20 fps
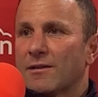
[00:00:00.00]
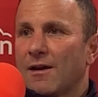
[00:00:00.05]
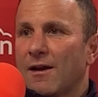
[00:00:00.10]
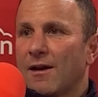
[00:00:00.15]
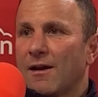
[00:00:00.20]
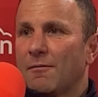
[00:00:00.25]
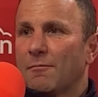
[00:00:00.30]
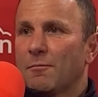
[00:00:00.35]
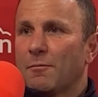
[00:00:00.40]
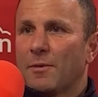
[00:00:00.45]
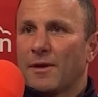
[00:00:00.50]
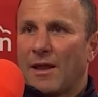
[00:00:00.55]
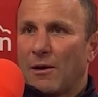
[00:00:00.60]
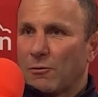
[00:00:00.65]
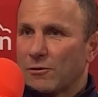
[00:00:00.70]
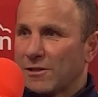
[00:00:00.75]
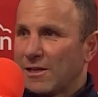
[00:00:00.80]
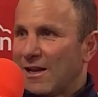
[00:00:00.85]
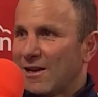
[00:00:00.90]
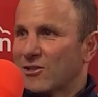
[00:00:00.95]
Um, but that
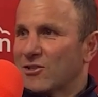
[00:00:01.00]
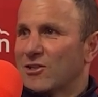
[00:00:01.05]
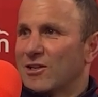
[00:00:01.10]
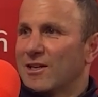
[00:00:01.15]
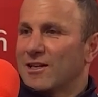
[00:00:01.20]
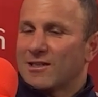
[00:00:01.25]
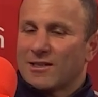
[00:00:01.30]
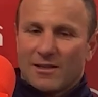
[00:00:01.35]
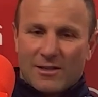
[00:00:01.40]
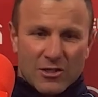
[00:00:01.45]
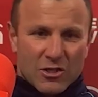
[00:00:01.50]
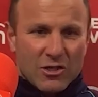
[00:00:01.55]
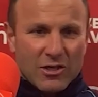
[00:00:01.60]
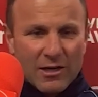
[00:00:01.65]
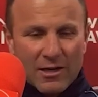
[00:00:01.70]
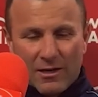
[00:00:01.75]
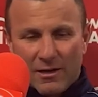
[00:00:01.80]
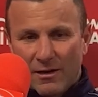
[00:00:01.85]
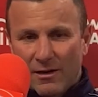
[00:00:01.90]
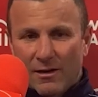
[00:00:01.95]
was last year. So this
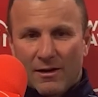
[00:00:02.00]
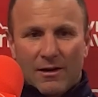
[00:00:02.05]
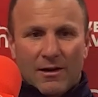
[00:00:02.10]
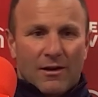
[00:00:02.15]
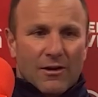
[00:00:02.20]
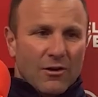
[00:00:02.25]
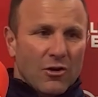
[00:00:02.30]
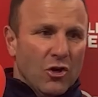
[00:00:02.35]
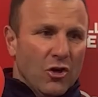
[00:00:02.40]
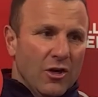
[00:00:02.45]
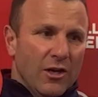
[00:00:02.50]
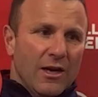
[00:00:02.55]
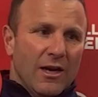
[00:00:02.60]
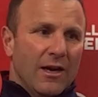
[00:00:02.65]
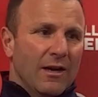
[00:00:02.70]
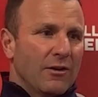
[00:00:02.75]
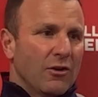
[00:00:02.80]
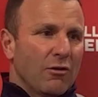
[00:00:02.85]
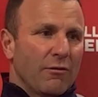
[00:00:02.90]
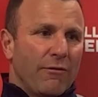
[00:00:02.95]
year, new year,
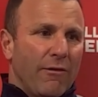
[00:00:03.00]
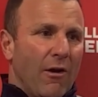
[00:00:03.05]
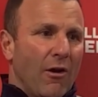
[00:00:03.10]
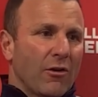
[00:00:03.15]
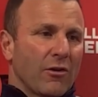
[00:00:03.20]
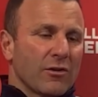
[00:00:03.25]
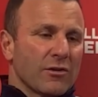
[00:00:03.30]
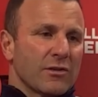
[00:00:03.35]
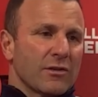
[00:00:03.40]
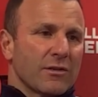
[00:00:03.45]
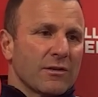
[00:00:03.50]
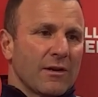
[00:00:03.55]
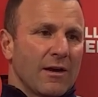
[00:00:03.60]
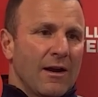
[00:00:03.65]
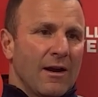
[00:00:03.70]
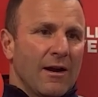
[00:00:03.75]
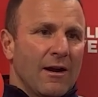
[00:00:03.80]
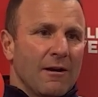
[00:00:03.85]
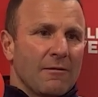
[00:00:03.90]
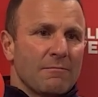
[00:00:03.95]
new focus,
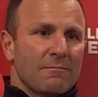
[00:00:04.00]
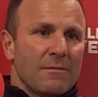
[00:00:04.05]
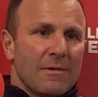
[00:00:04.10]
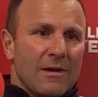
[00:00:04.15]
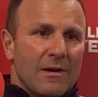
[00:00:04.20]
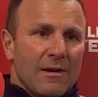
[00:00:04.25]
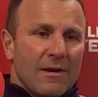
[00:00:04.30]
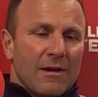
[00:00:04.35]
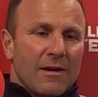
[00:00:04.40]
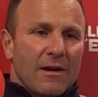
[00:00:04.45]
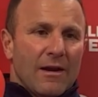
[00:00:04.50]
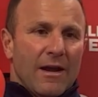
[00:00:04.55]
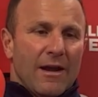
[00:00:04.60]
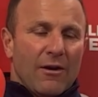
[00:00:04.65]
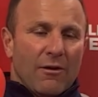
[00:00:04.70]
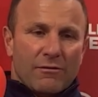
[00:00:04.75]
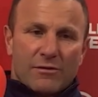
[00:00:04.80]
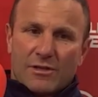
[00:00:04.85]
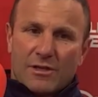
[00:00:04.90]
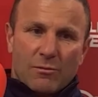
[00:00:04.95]
um, and
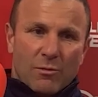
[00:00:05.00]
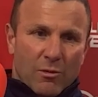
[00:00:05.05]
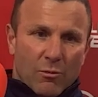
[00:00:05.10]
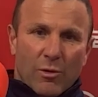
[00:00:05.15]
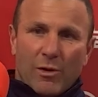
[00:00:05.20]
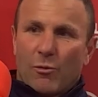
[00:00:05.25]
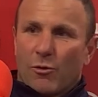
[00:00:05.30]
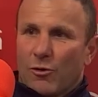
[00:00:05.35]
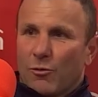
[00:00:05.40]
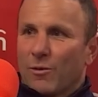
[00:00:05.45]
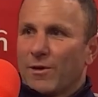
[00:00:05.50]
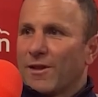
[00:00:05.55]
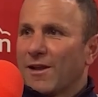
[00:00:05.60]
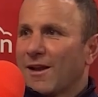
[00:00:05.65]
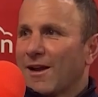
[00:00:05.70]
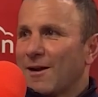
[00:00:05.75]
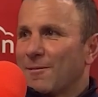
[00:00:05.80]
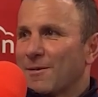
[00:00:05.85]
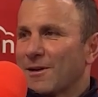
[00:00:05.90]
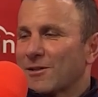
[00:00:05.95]
obviously we, we want to win the
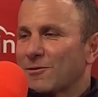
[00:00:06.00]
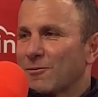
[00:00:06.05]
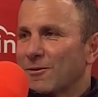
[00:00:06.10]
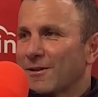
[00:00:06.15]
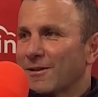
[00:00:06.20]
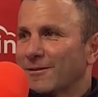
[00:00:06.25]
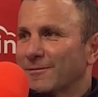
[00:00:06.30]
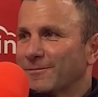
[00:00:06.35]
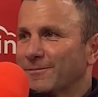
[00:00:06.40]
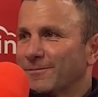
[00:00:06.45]
game next week.